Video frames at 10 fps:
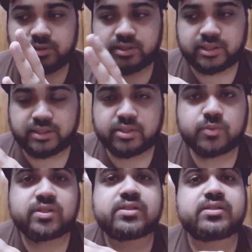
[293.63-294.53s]
This
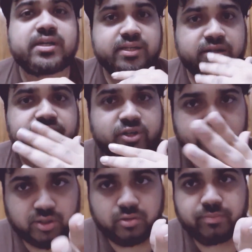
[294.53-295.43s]
one is slightly
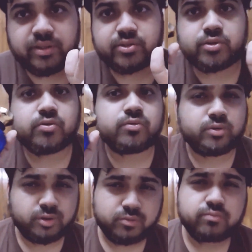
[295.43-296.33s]
fresher compared to
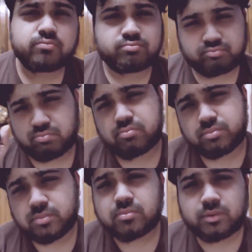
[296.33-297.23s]

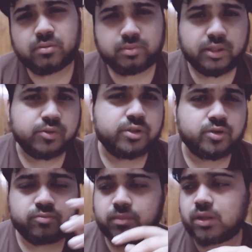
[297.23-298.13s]
La Nuit de
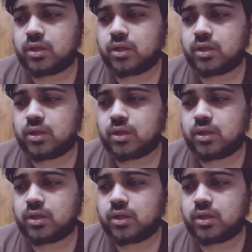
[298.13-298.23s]
l'Homme.